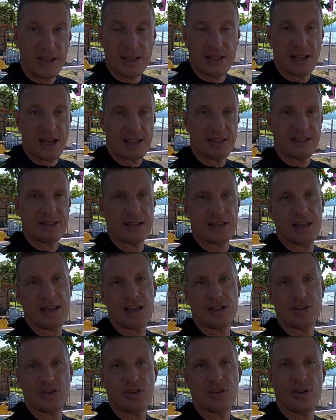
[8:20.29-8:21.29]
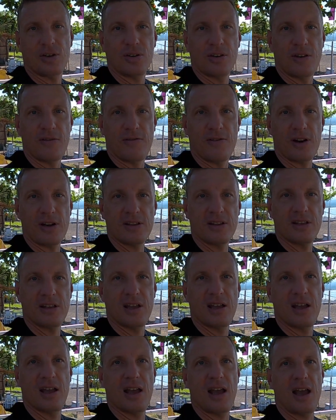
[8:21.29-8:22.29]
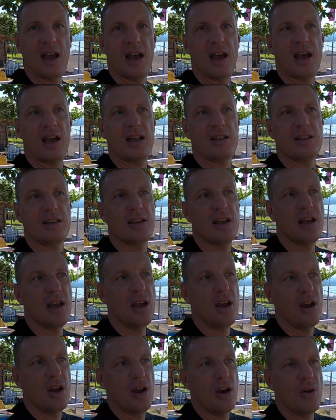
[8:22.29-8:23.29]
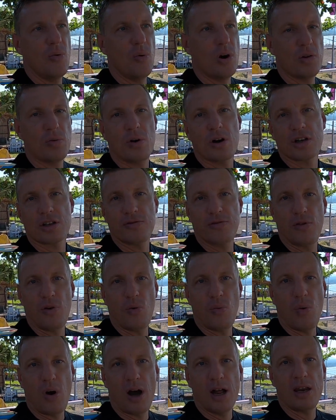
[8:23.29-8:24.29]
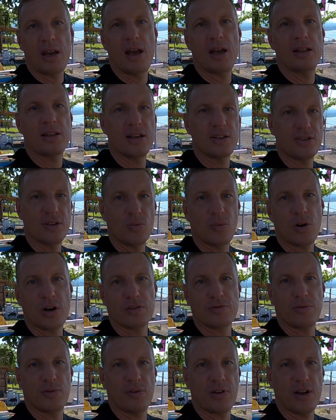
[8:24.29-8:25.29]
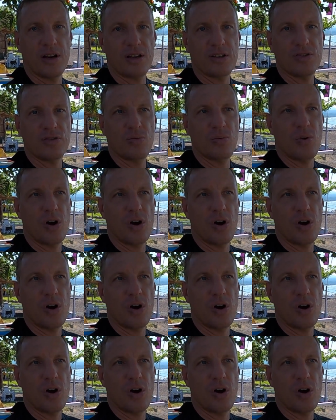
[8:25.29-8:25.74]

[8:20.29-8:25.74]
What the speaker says: density is so different, and what works for one doesn't work for another